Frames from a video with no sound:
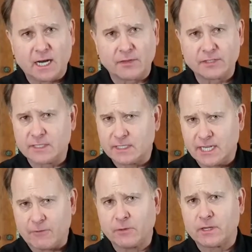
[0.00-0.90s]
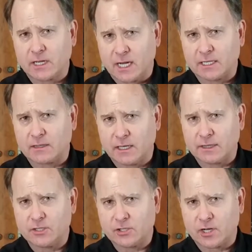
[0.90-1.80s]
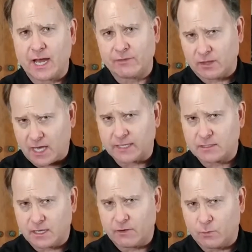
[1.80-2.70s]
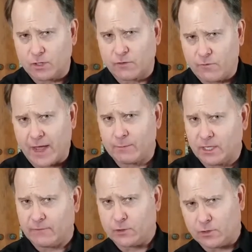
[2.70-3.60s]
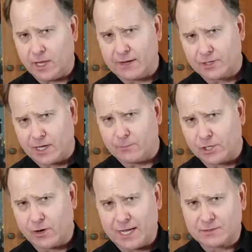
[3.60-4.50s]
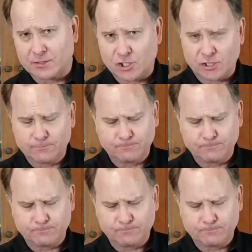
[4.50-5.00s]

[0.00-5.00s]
This is definitely the kind of thing that you should have at Thanksgiving with your family if they're allowed to come to your house this year.